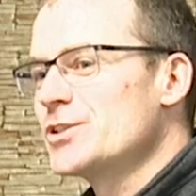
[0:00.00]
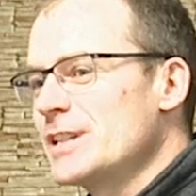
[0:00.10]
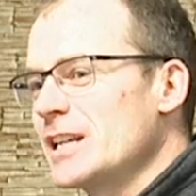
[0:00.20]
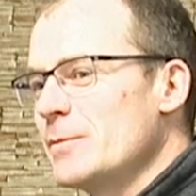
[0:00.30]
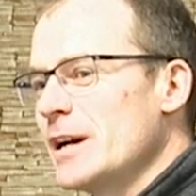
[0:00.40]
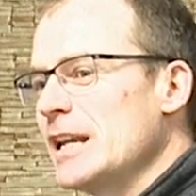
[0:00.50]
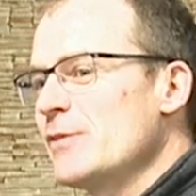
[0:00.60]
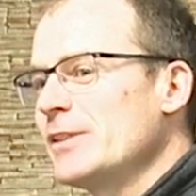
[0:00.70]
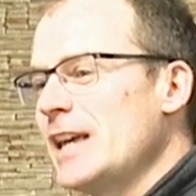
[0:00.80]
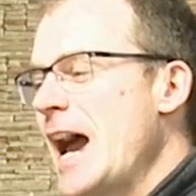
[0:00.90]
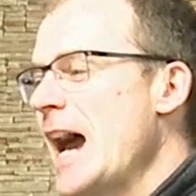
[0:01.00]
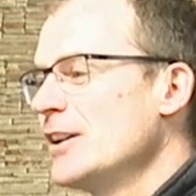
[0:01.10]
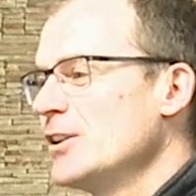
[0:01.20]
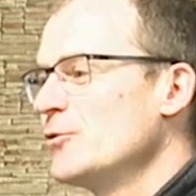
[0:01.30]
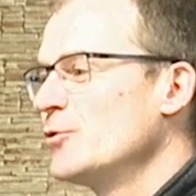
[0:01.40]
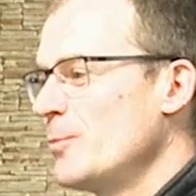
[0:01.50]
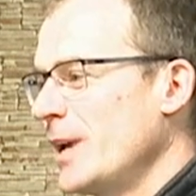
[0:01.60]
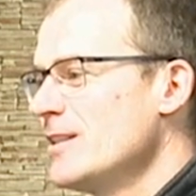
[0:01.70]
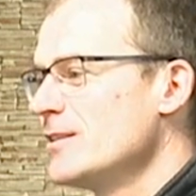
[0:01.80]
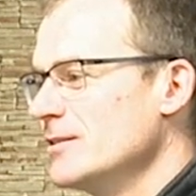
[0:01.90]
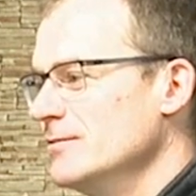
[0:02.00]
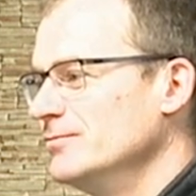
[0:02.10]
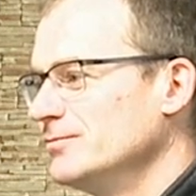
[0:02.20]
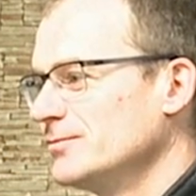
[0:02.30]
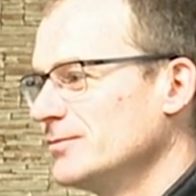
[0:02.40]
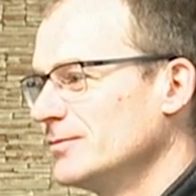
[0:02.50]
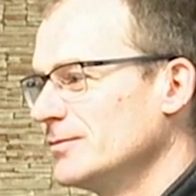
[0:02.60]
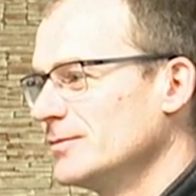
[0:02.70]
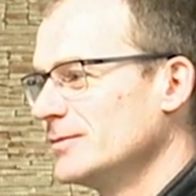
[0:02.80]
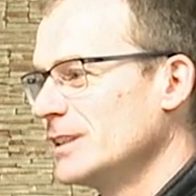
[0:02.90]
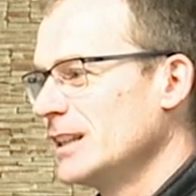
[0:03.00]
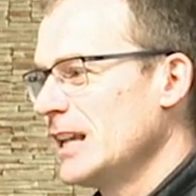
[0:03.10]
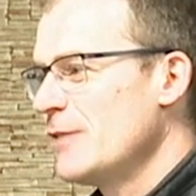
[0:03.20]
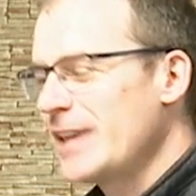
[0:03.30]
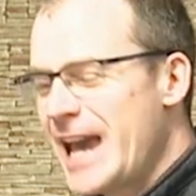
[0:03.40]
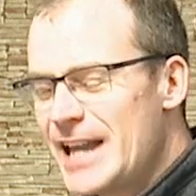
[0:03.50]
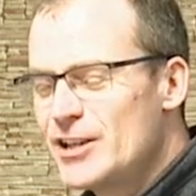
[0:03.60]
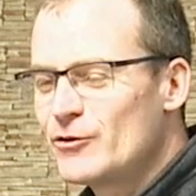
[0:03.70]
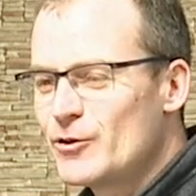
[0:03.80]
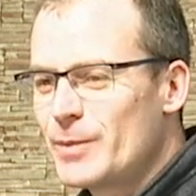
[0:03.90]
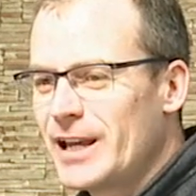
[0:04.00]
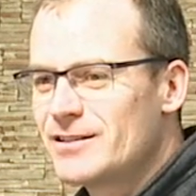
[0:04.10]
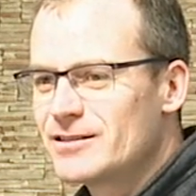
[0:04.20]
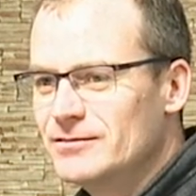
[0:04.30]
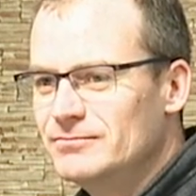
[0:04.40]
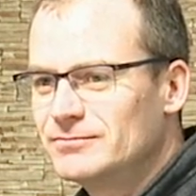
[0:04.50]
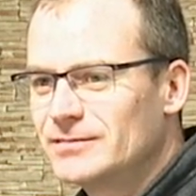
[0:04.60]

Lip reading: just think about, if he hadn't have repented, if he hadn't have repented,